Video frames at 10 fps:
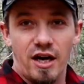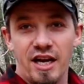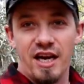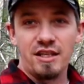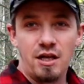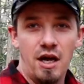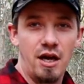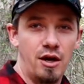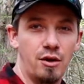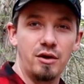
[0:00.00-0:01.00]
All right, guys,
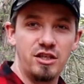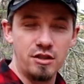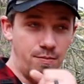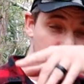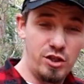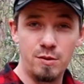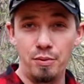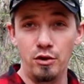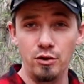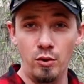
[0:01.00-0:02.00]
we just
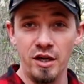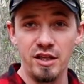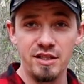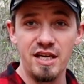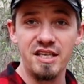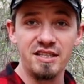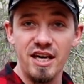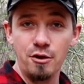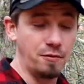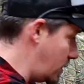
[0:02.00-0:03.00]
pulled one of the stands
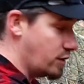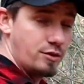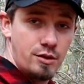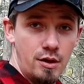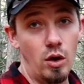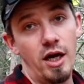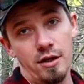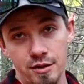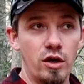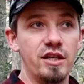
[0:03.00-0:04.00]
out.
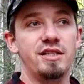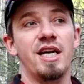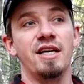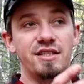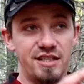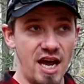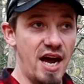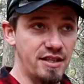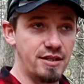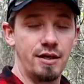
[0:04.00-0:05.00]
Well, one of the stand
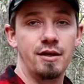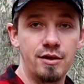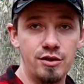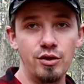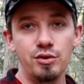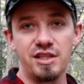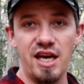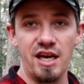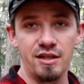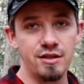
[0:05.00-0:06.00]
sets. 2
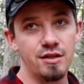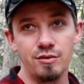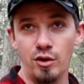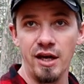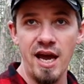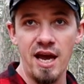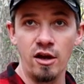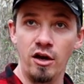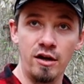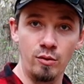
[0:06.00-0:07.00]
stands, 1 hang
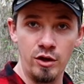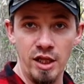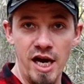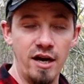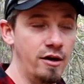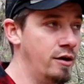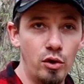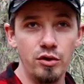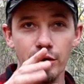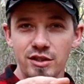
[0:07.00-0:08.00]
on and 1 ladder.
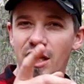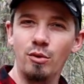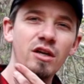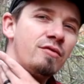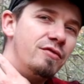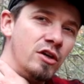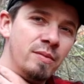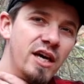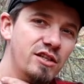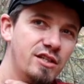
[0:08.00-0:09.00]
Pulled those out. We didn't film
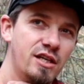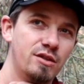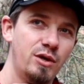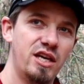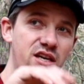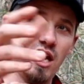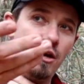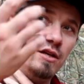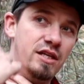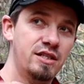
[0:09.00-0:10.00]
that just because we had to
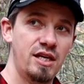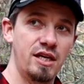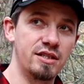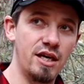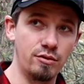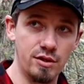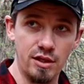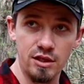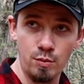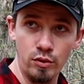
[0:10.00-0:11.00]
carry these stands out to
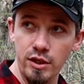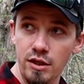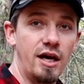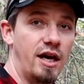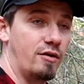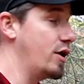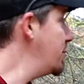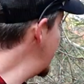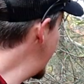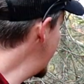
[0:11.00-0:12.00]
this point.
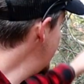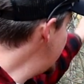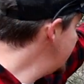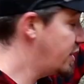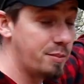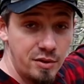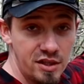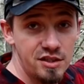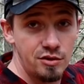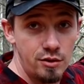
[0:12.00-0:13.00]
Right behind me, up in
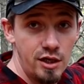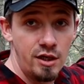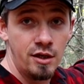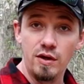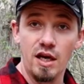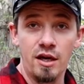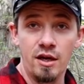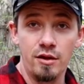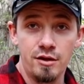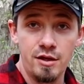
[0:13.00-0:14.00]
this tree, we got
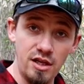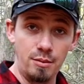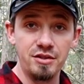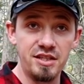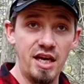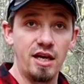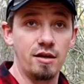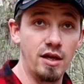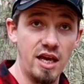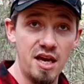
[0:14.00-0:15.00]
another double set,
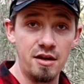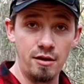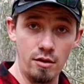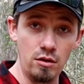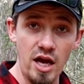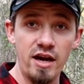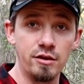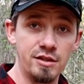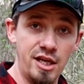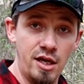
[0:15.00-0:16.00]
and again, another
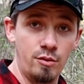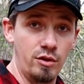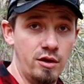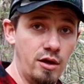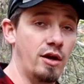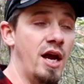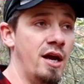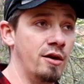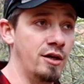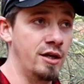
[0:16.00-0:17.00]
ladder stand with another
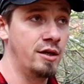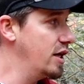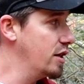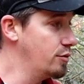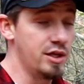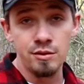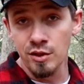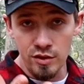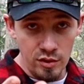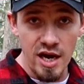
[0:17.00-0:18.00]
hang on. The reason
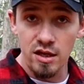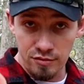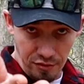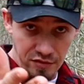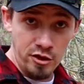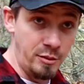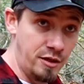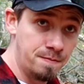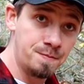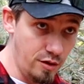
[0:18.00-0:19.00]
we do that is for
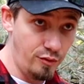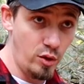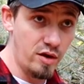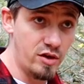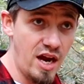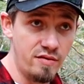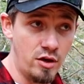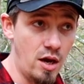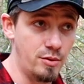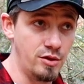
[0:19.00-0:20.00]
filming. If we ever have
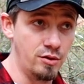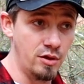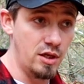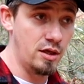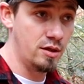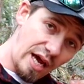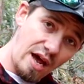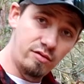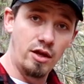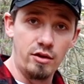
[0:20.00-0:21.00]
an opportunity to
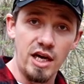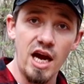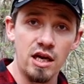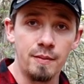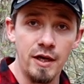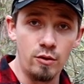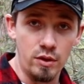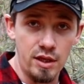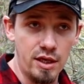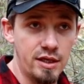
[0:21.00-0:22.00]
have another guy come out
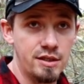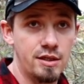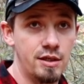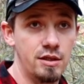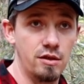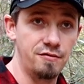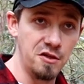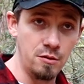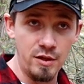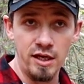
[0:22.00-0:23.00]
with us to
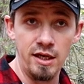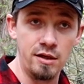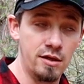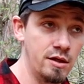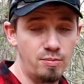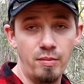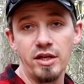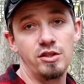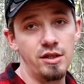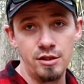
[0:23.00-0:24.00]
film the hunt, it's
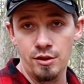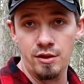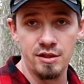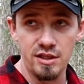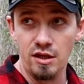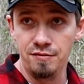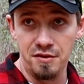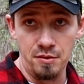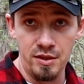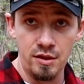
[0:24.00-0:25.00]
much easier than
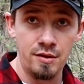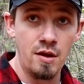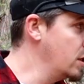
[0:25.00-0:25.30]
self-filming.